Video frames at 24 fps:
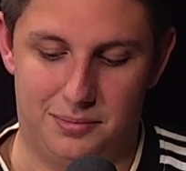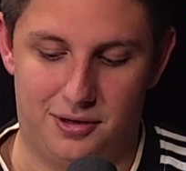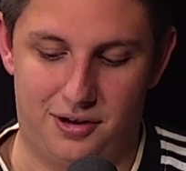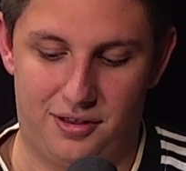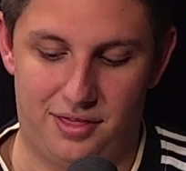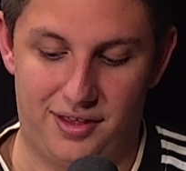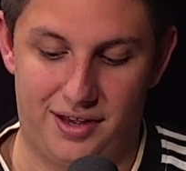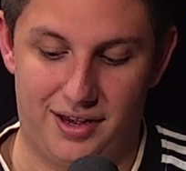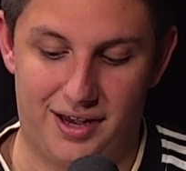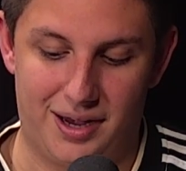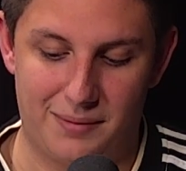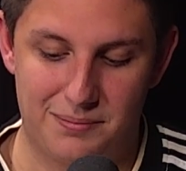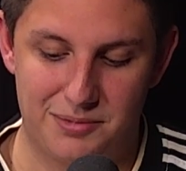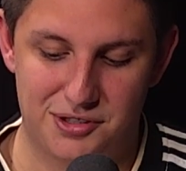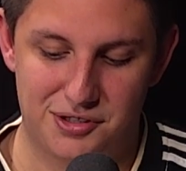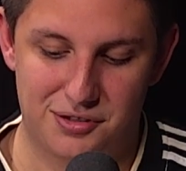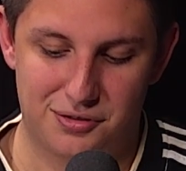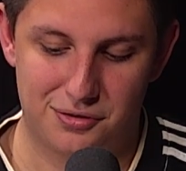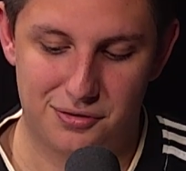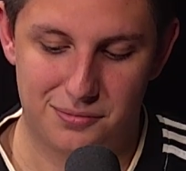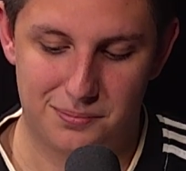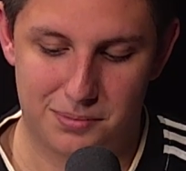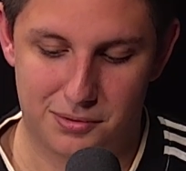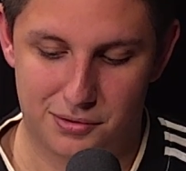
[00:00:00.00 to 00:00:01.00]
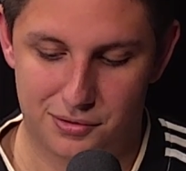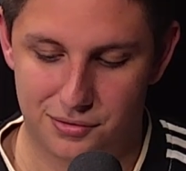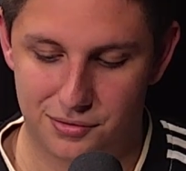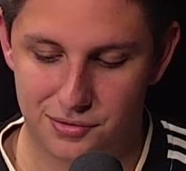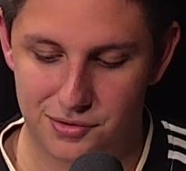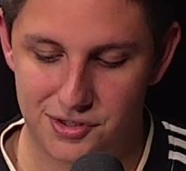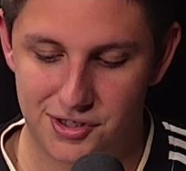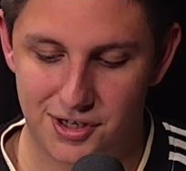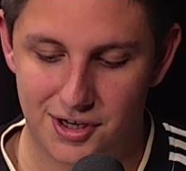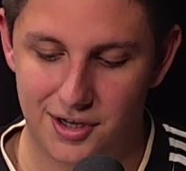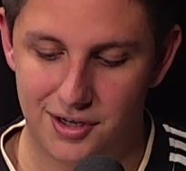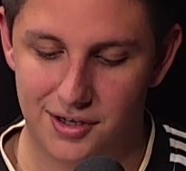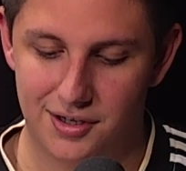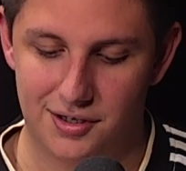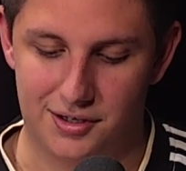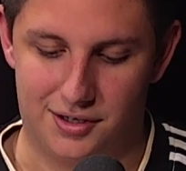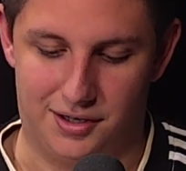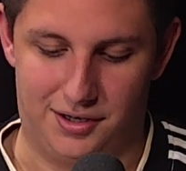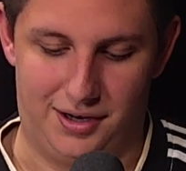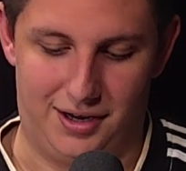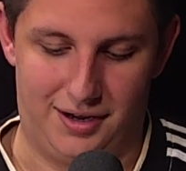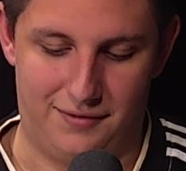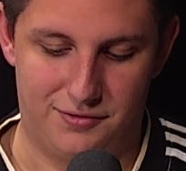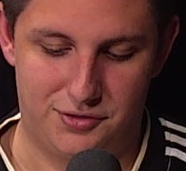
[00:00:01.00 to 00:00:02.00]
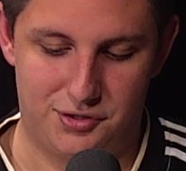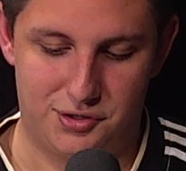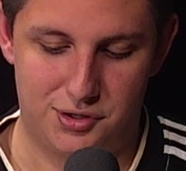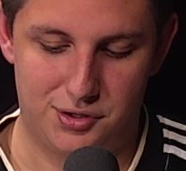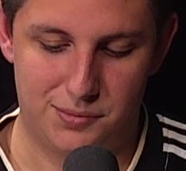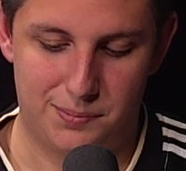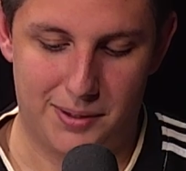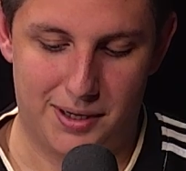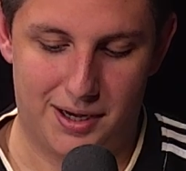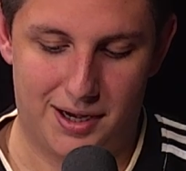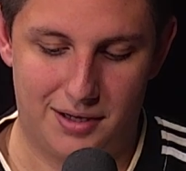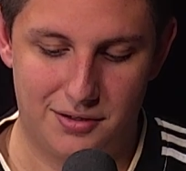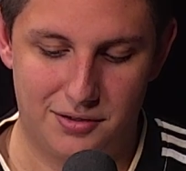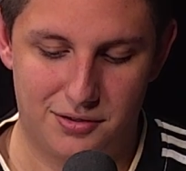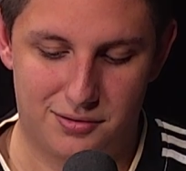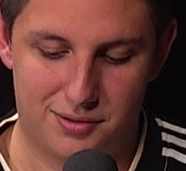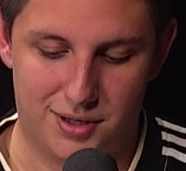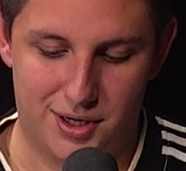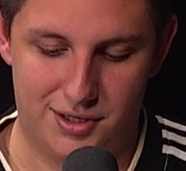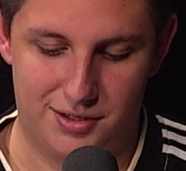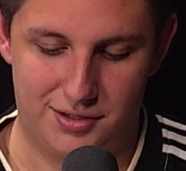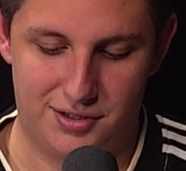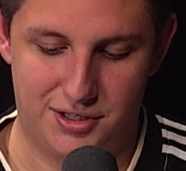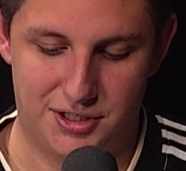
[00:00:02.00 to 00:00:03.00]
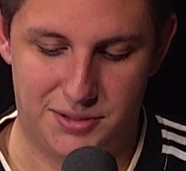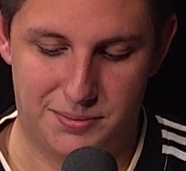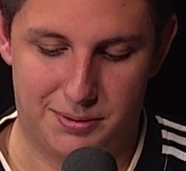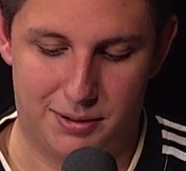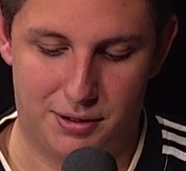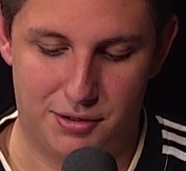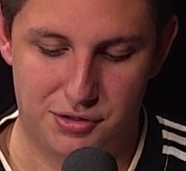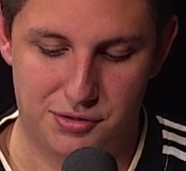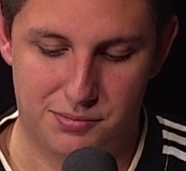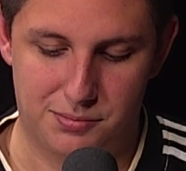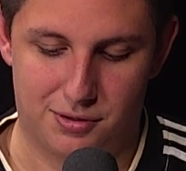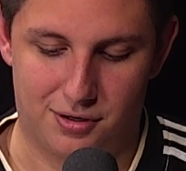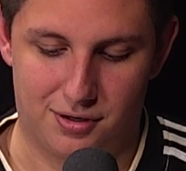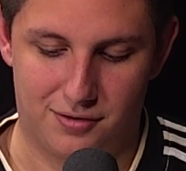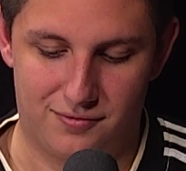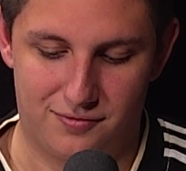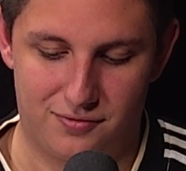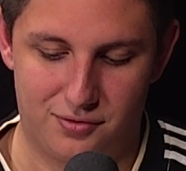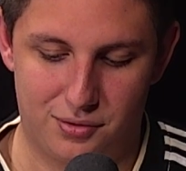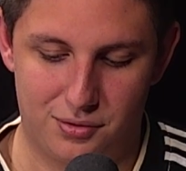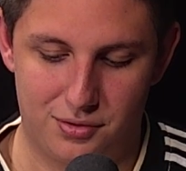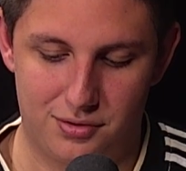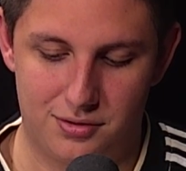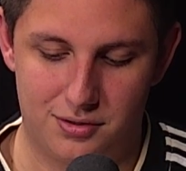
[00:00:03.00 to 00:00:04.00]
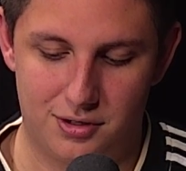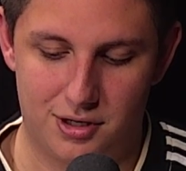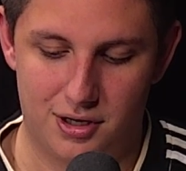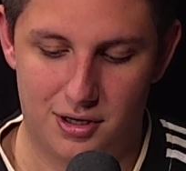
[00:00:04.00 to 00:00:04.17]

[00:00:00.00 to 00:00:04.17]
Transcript: Both are absolute bulls and have super underrated disposal by foot.